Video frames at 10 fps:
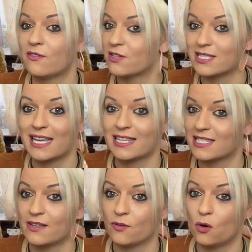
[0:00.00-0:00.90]
whether it's
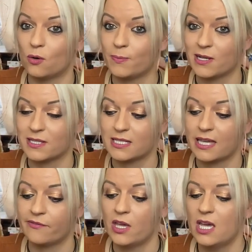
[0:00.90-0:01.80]
negative or
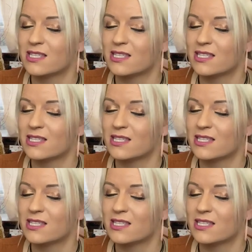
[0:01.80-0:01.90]
positive.